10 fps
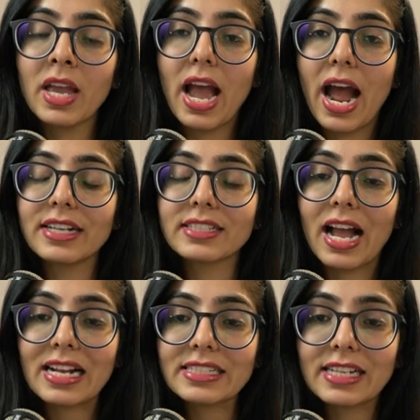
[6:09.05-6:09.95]
And
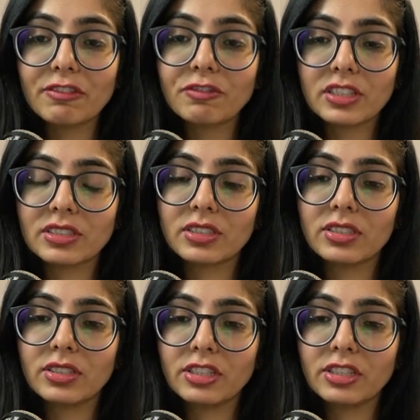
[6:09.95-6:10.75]
I'll tell further